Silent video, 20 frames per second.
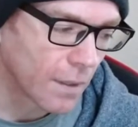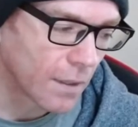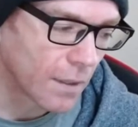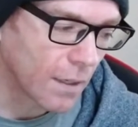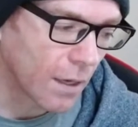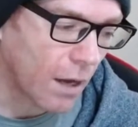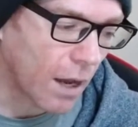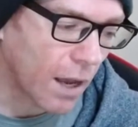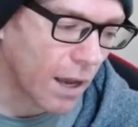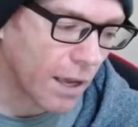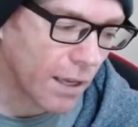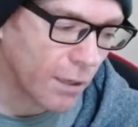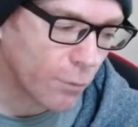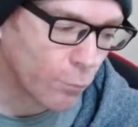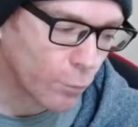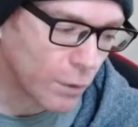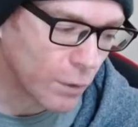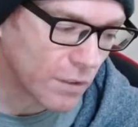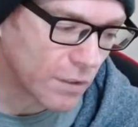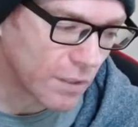Now, I
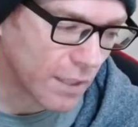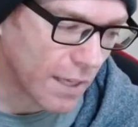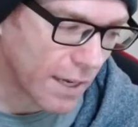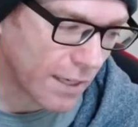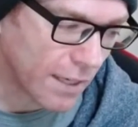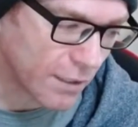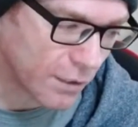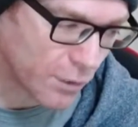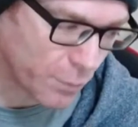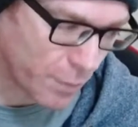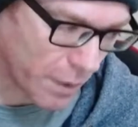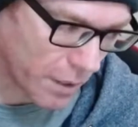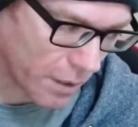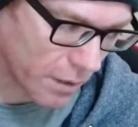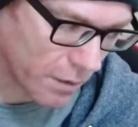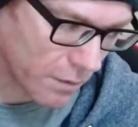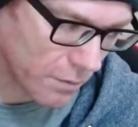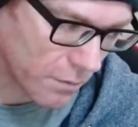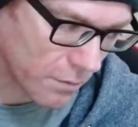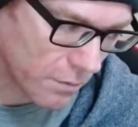recently had an
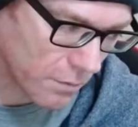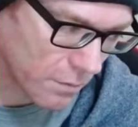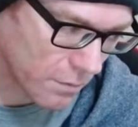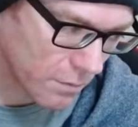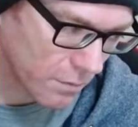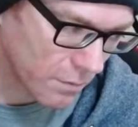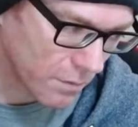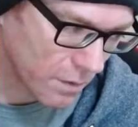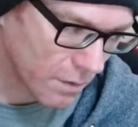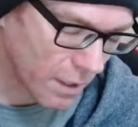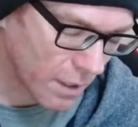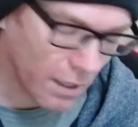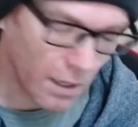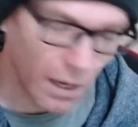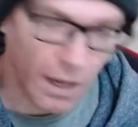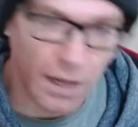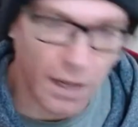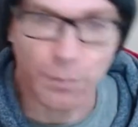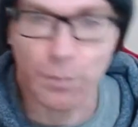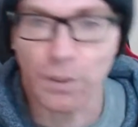experience, and
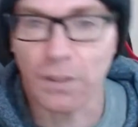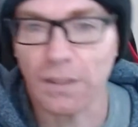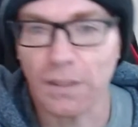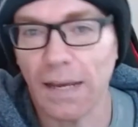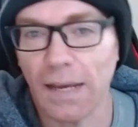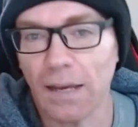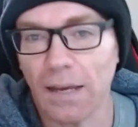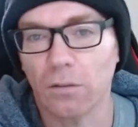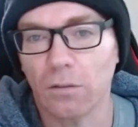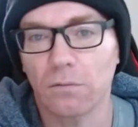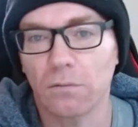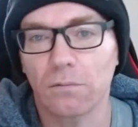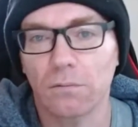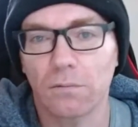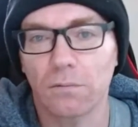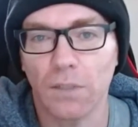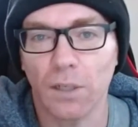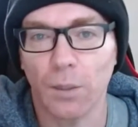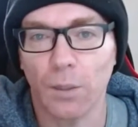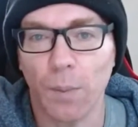I had been down
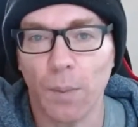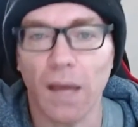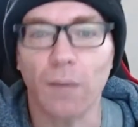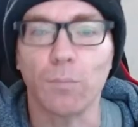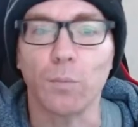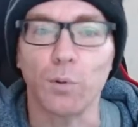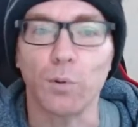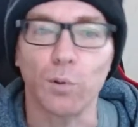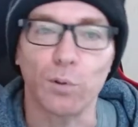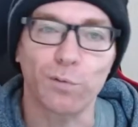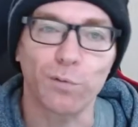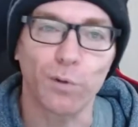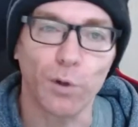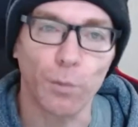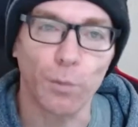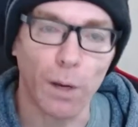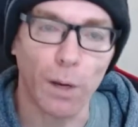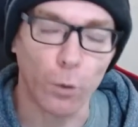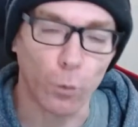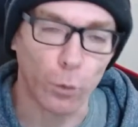in a bad mood for
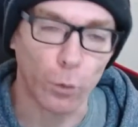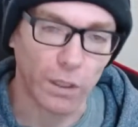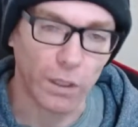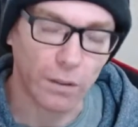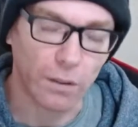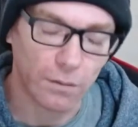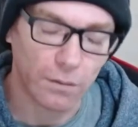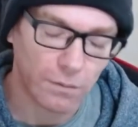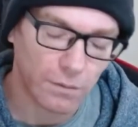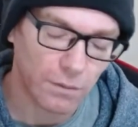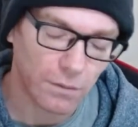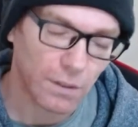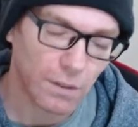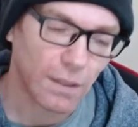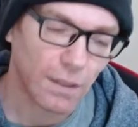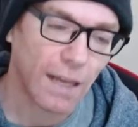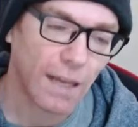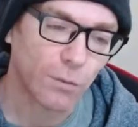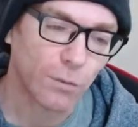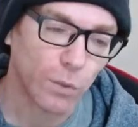about a week. And
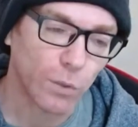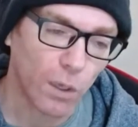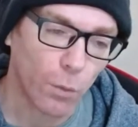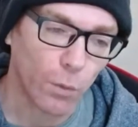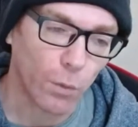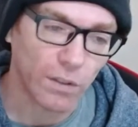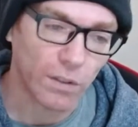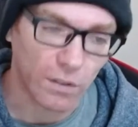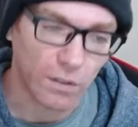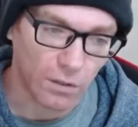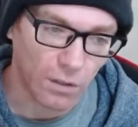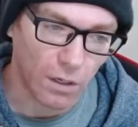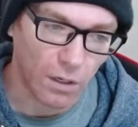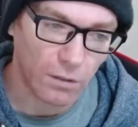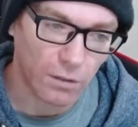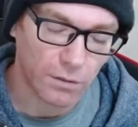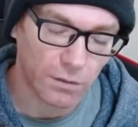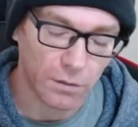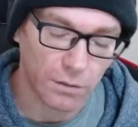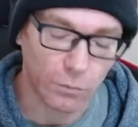last week I went to the
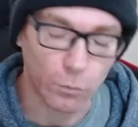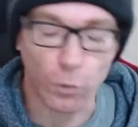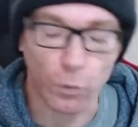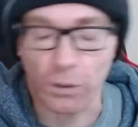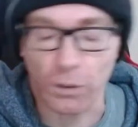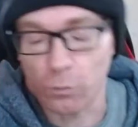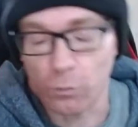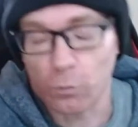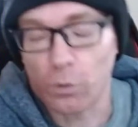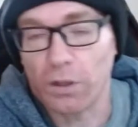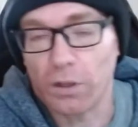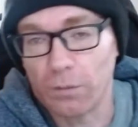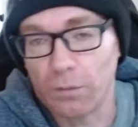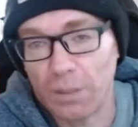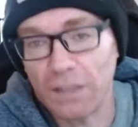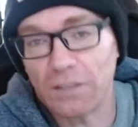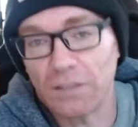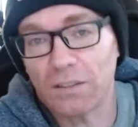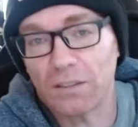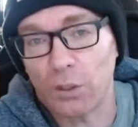doctor, and one, one of,
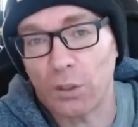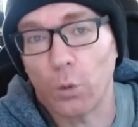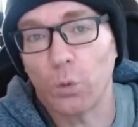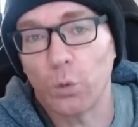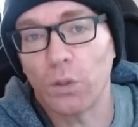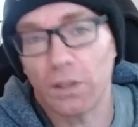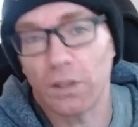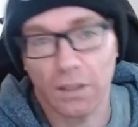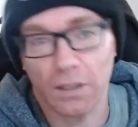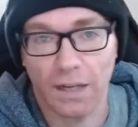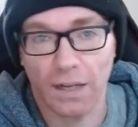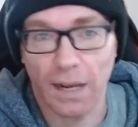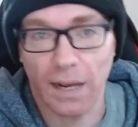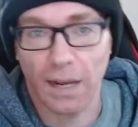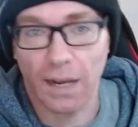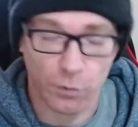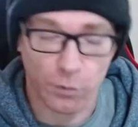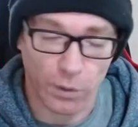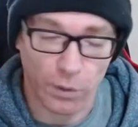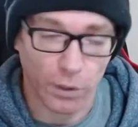basically the only thing that
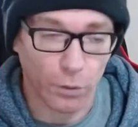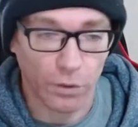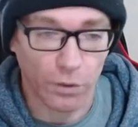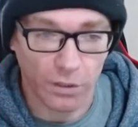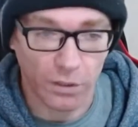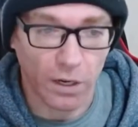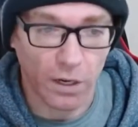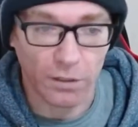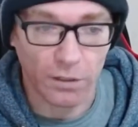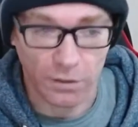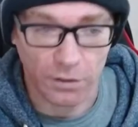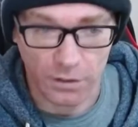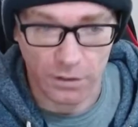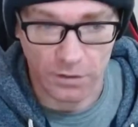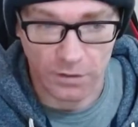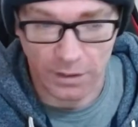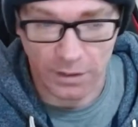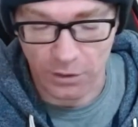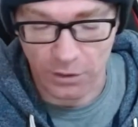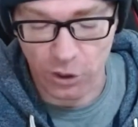happens when I go to the doctor
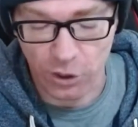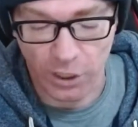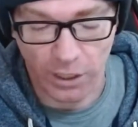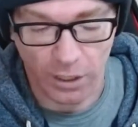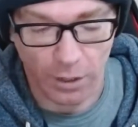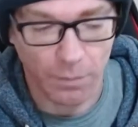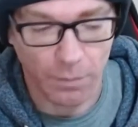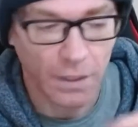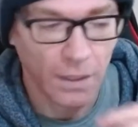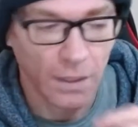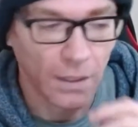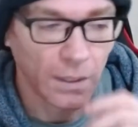is like a checkup.